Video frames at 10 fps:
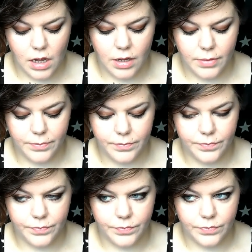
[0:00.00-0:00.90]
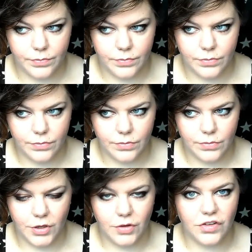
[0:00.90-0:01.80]
Um,
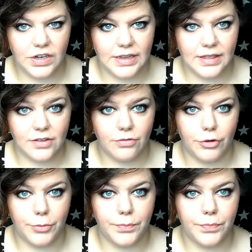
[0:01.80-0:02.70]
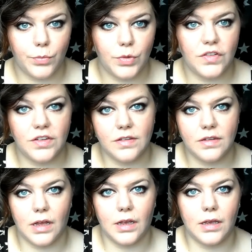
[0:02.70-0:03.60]
usually this room, which
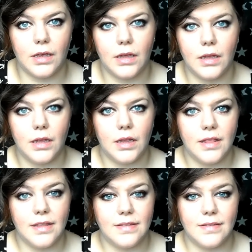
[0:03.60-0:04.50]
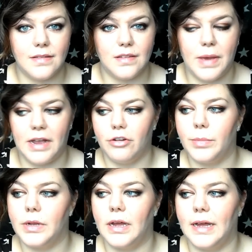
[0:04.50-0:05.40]
is like, this is a spare
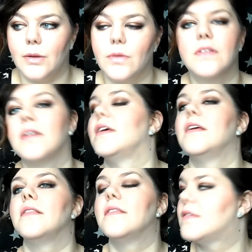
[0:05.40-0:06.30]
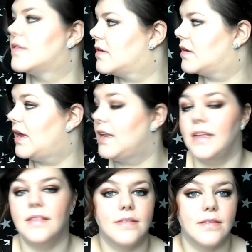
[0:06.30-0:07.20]
room in our house, and it's it
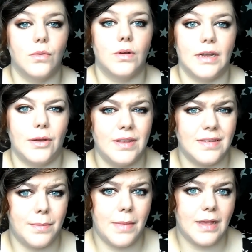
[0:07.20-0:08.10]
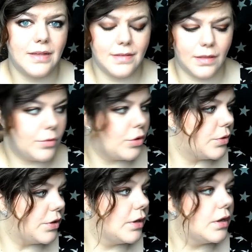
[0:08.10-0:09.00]
needs sorting out. It's a mess at the
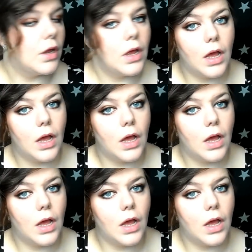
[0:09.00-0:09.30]
moment,